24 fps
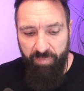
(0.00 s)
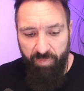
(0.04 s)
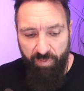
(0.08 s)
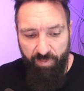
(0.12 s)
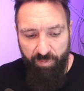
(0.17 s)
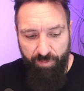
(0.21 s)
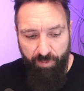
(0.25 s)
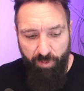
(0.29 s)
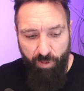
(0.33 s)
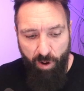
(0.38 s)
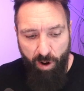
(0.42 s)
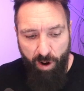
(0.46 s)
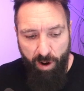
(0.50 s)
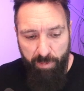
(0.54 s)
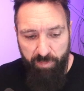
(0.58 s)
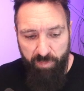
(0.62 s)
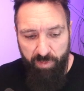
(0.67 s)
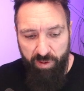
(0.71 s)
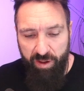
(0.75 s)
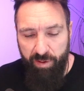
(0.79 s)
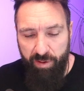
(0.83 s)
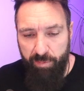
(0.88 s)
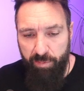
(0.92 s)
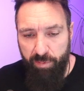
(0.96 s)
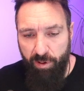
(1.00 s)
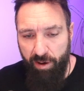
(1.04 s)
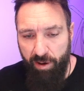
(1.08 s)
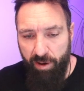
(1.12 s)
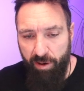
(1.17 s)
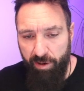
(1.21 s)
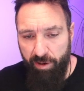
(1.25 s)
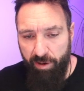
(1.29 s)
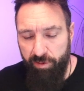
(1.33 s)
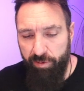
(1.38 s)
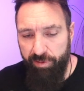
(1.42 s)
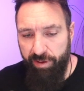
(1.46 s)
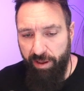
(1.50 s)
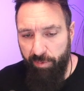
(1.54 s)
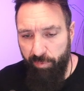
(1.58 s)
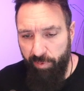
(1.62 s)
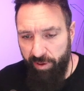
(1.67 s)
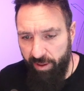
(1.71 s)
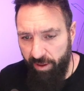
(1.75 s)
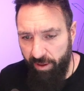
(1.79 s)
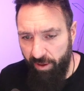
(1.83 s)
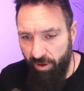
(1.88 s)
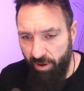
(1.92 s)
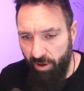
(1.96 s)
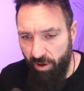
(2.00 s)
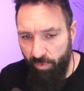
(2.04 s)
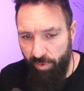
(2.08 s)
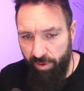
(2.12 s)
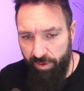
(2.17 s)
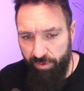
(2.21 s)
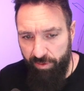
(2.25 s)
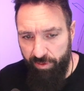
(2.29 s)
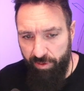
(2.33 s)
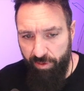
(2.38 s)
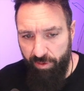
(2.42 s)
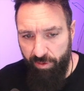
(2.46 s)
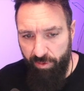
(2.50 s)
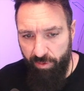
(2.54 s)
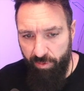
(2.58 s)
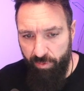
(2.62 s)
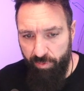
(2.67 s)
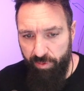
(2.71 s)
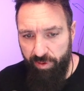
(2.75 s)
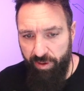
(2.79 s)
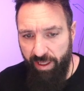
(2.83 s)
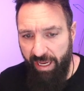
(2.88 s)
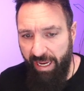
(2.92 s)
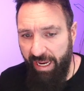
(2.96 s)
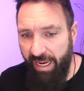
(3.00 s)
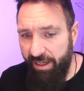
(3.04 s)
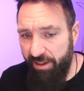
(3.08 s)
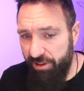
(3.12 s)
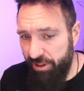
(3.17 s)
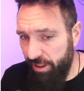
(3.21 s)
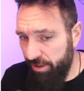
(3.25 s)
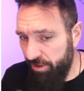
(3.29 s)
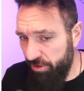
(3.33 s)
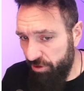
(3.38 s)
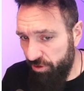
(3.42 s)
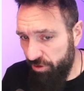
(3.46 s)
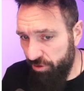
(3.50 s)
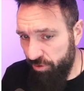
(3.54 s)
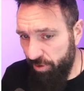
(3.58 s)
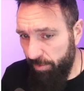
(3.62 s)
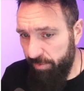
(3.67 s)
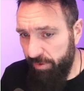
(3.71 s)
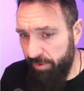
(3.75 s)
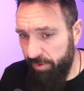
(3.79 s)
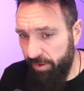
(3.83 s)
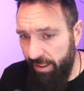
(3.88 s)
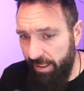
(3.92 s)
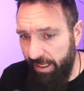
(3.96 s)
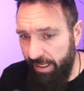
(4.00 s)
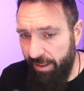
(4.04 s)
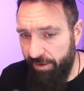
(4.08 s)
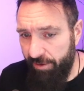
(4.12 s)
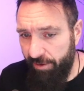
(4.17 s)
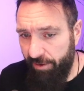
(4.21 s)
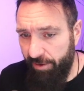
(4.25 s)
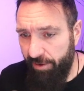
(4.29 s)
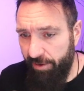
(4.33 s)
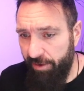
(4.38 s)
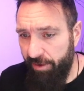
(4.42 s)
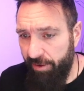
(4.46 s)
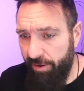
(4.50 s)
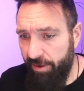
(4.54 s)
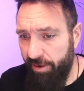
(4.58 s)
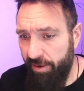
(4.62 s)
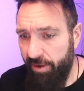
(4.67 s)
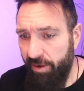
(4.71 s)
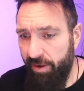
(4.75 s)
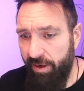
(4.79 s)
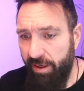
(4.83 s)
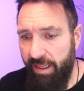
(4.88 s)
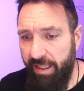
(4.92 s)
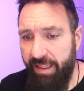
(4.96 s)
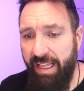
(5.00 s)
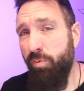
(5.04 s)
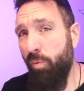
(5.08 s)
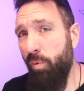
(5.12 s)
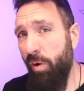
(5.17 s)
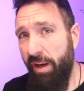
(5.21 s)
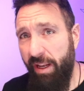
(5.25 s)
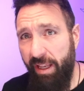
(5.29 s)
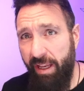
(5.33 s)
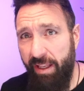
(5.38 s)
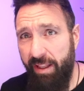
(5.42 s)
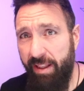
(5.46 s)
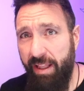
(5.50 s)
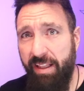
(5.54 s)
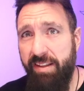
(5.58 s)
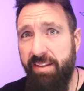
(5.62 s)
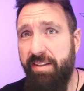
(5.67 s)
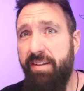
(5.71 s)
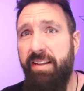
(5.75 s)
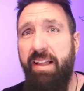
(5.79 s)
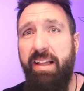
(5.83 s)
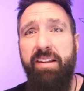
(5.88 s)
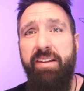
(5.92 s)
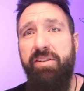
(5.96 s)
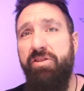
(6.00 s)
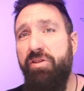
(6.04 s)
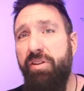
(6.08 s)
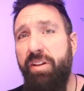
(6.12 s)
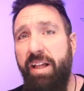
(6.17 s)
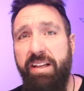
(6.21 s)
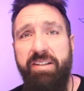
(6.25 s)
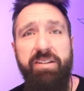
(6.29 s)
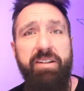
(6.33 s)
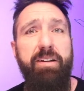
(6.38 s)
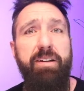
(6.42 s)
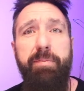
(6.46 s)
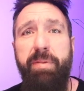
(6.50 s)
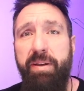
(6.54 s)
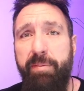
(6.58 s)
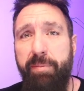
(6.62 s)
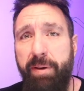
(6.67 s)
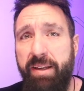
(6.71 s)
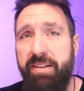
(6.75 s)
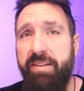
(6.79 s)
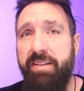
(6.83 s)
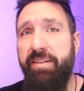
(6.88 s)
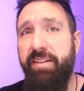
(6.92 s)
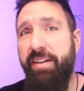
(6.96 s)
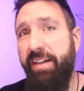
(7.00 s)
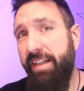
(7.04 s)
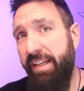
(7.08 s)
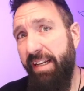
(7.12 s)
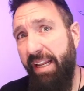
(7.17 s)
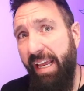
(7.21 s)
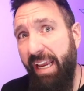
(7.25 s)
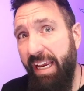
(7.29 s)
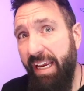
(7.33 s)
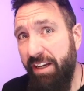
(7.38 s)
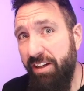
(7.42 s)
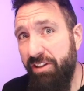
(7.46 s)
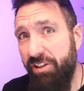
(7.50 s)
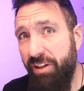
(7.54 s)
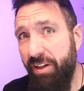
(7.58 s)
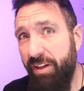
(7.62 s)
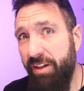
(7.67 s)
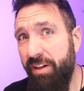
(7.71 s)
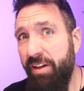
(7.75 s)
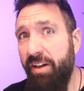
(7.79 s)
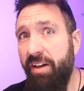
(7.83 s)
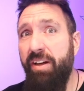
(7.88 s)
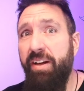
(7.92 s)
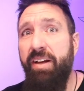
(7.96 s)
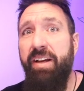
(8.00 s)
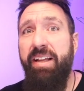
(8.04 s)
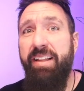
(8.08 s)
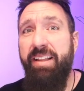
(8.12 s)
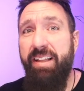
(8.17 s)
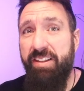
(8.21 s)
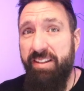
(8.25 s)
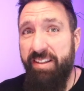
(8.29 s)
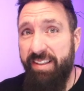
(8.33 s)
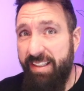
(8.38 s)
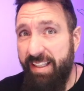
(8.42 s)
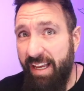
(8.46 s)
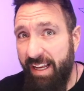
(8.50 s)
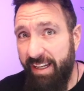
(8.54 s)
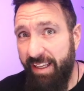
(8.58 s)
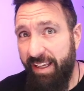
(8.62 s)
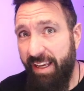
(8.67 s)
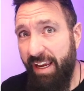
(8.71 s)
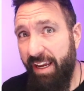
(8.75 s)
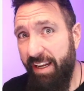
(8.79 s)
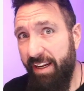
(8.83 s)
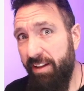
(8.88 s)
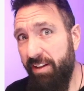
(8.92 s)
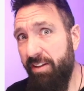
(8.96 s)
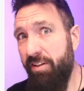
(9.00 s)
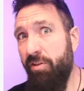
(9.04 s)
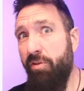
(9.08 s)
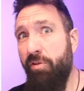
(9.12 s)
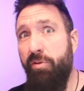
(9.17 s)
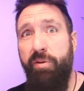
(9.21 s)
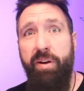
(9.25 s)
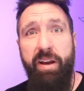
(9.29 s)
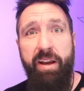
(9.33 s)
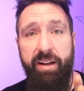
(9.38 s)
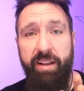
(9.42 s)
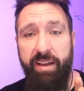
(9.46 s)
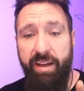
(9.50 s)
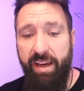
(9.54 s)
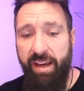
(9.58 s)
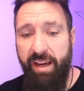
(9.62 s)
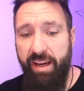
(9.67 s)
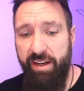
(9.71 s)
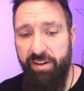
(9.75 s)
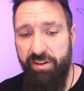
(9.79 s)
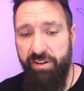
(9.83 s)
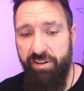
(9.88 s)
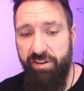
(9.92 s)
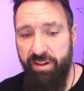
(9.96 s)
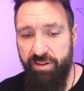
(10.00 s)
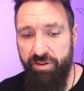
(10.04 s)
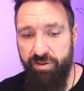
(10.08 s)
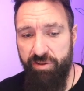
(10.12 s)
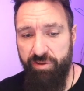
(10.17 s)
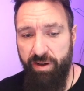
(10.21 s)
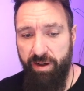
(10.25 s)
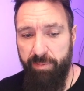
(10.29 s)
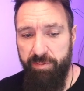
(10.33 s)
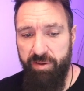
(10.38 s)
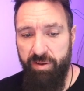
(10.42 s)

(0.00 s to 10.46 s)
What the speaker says: from the blog article, then we can go into the HeyGen script editor, and that's so that's going to be basically an agent that's dedicated to creating a HeyGen script.